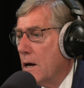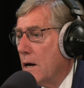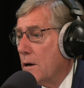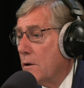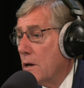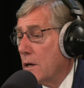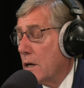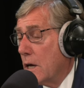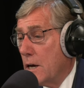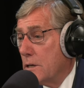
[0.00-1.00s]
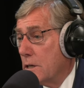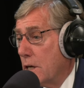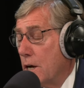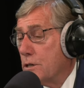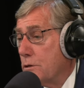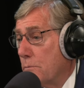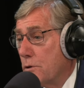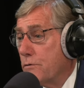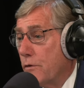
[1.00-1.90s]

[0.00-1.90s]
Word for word: uh, cu customers,